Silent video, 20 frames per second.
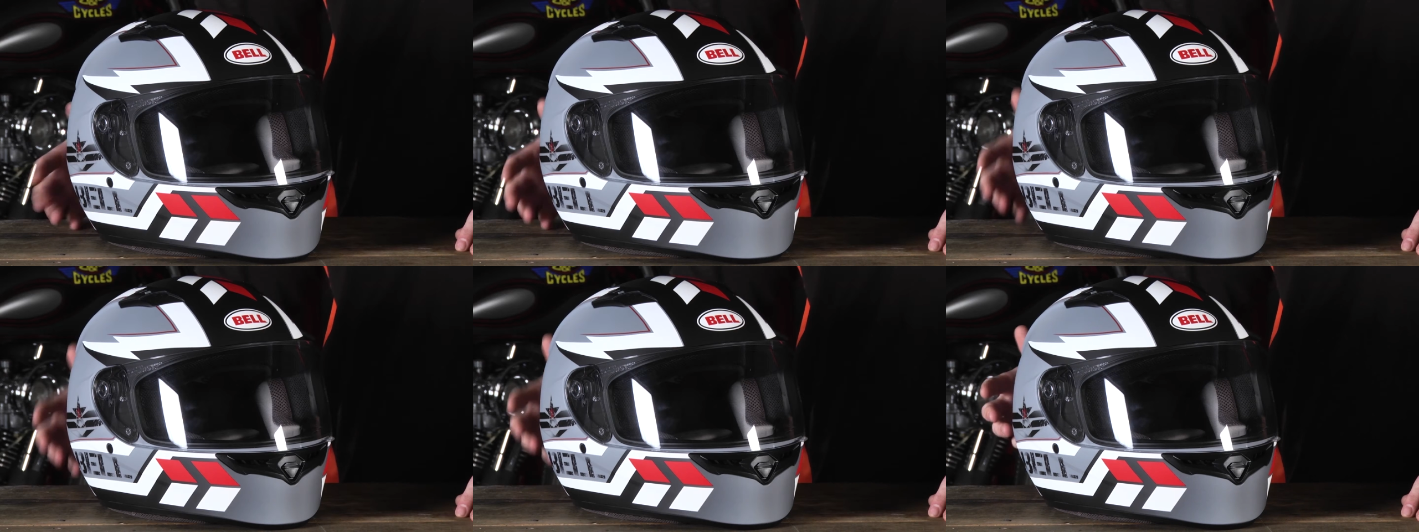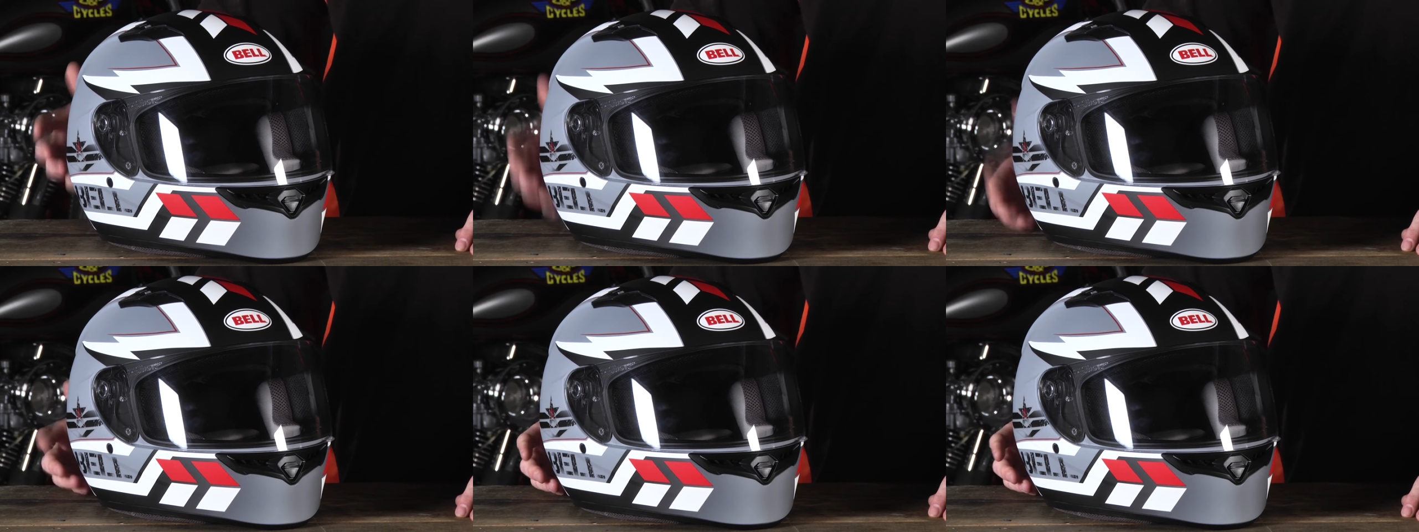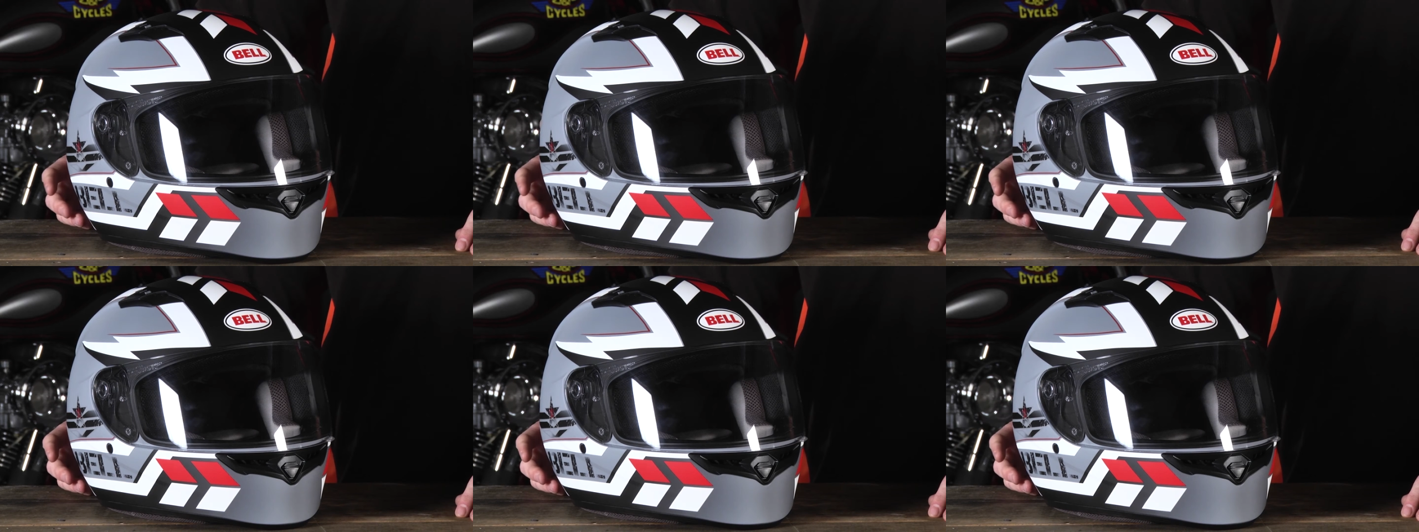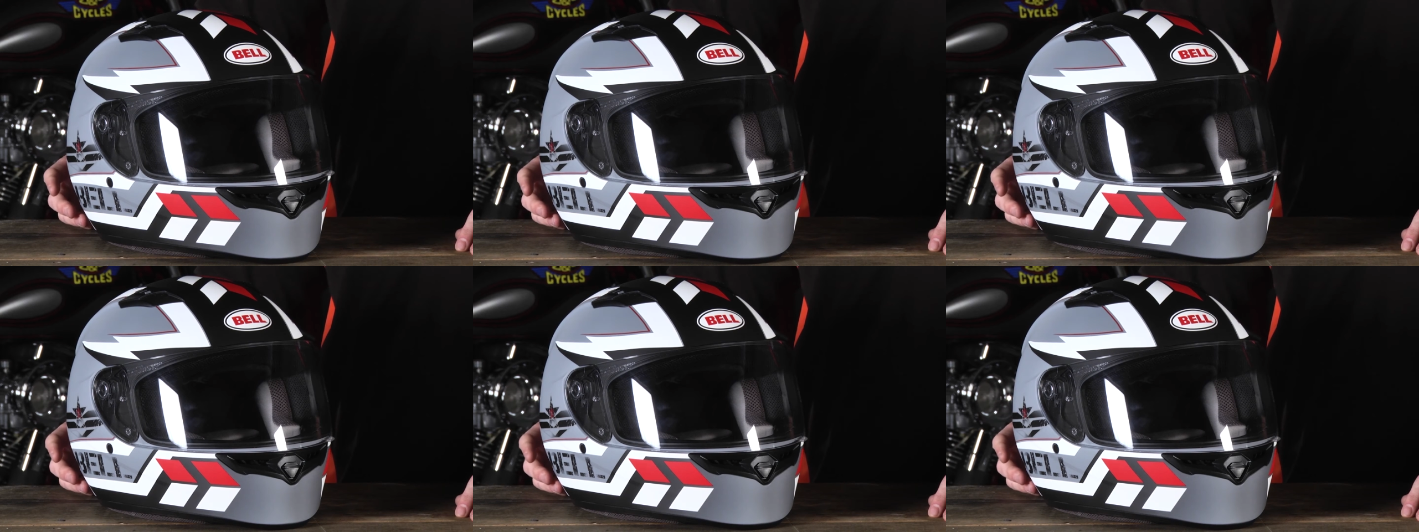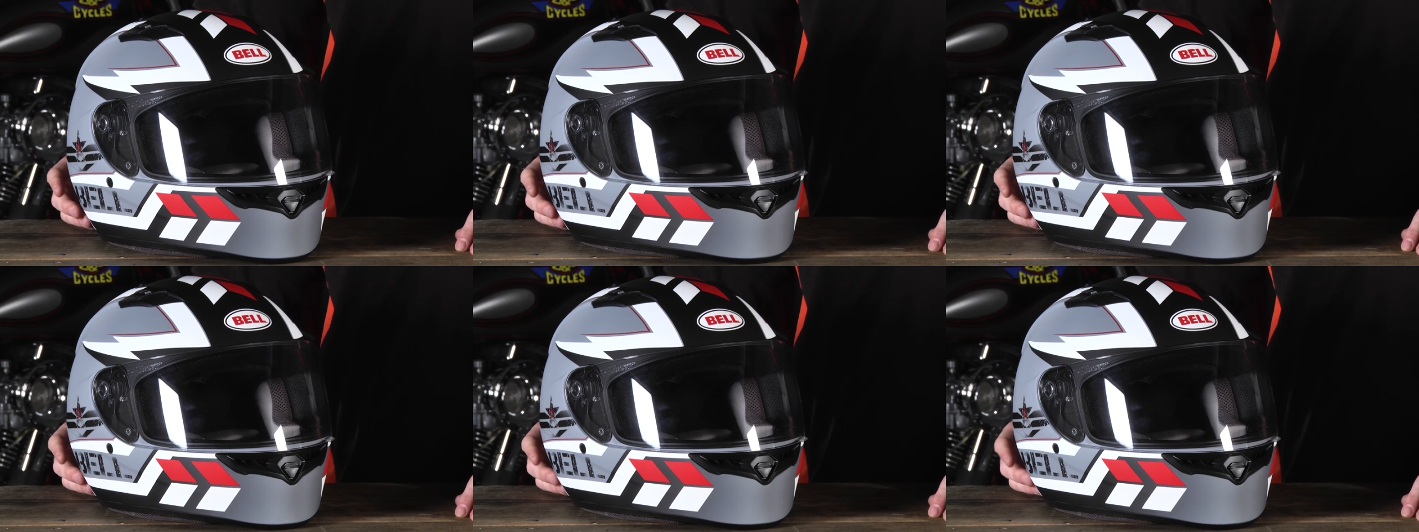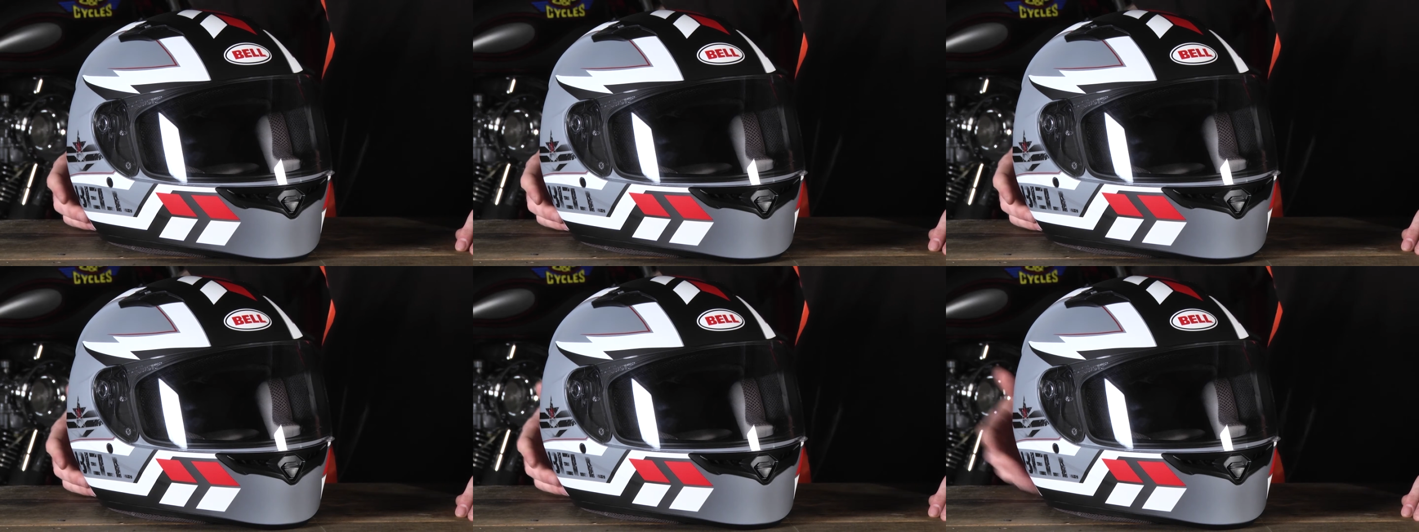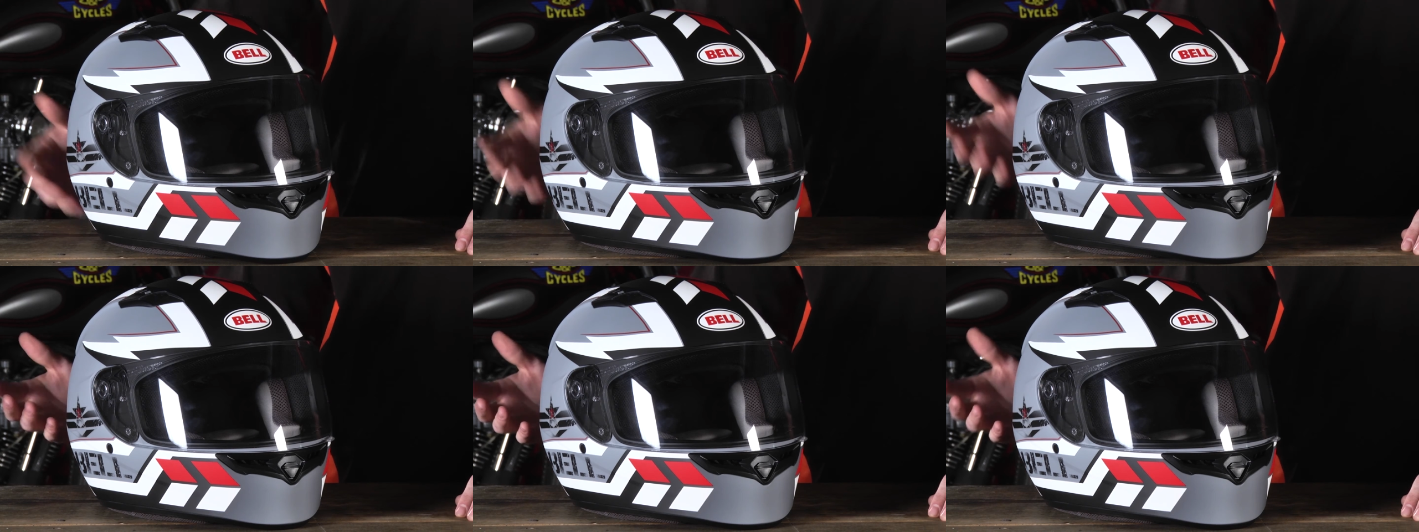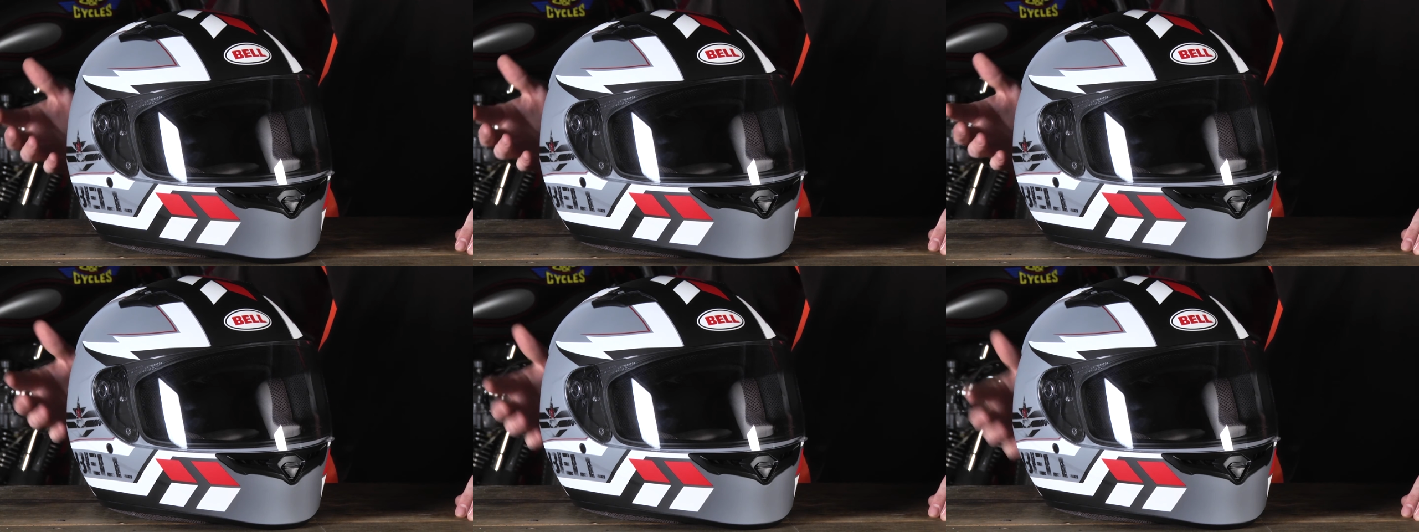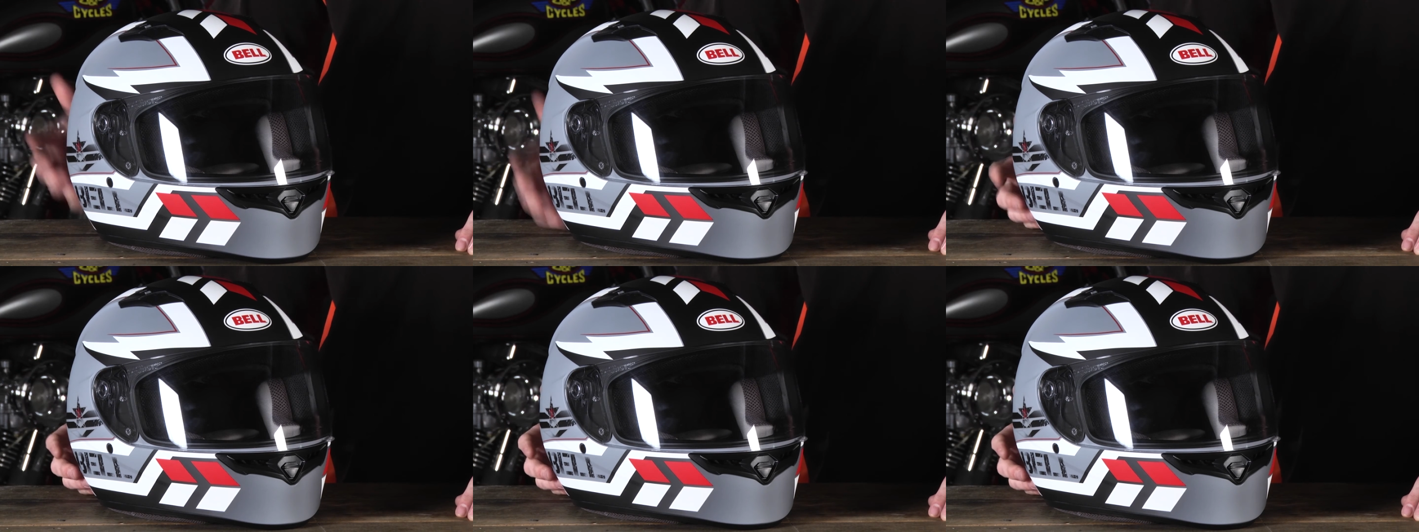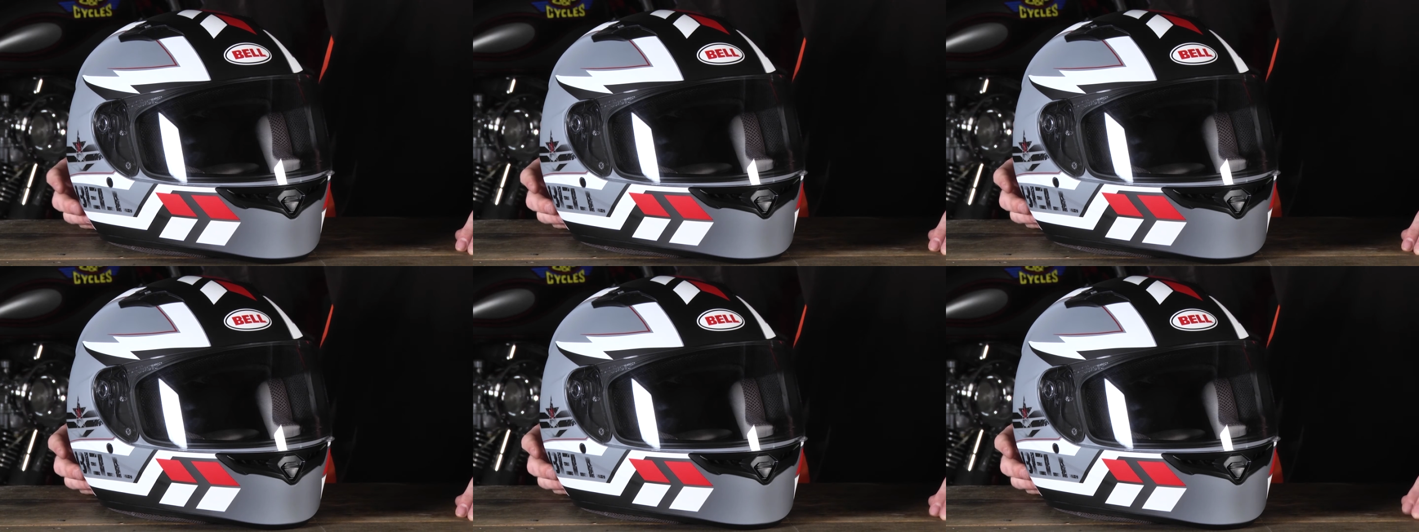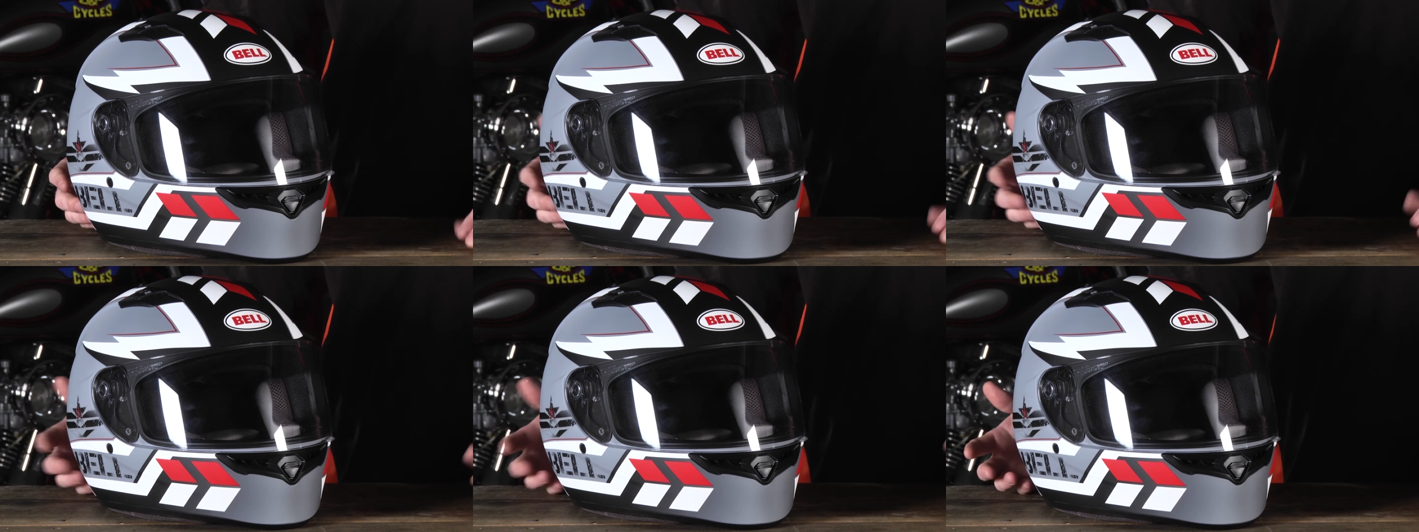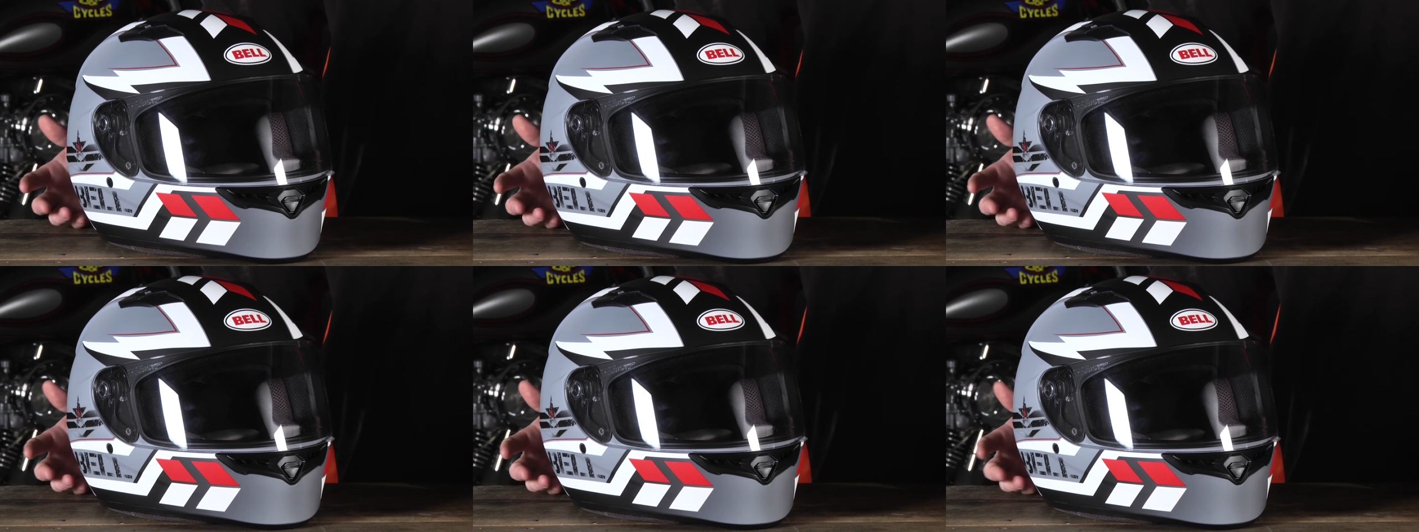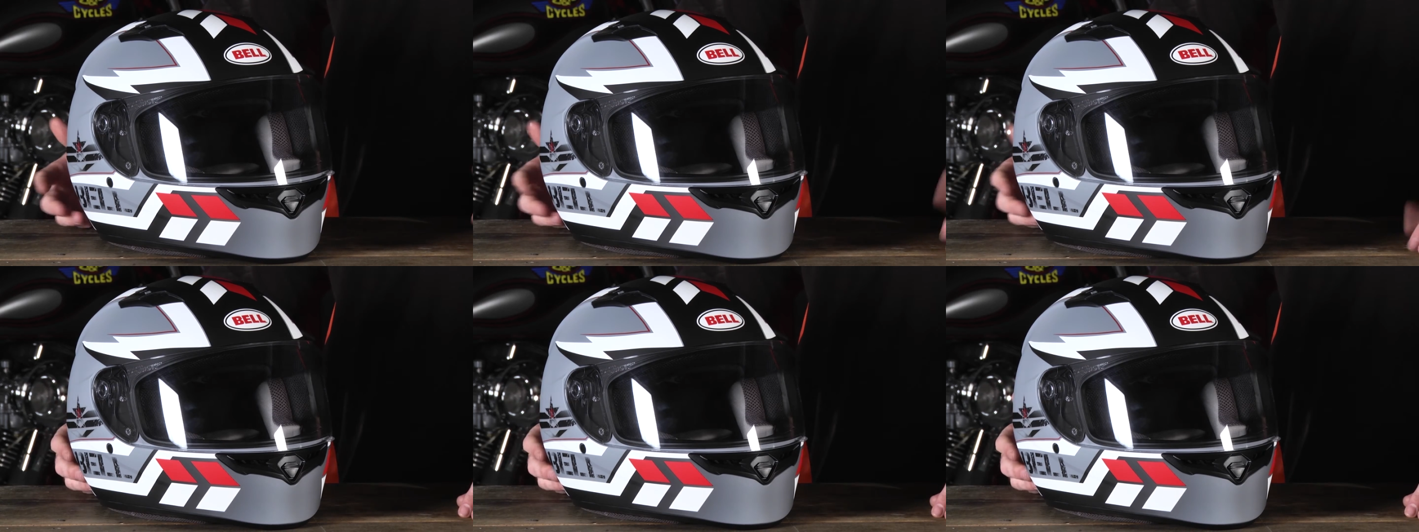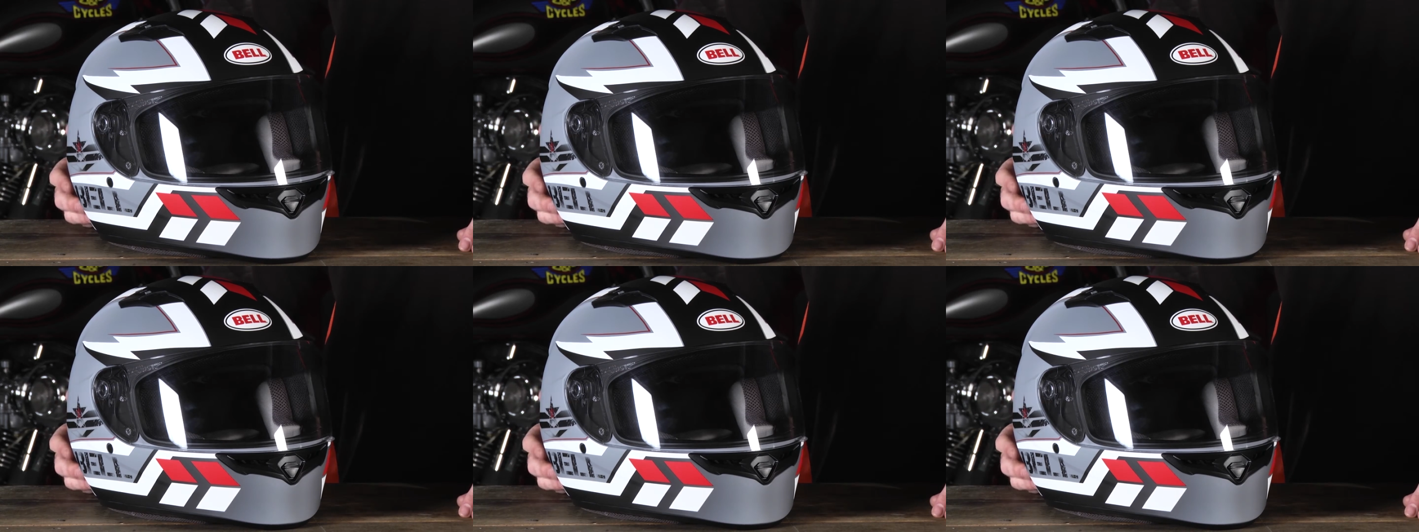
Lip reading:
Nobody's mouth can be seen.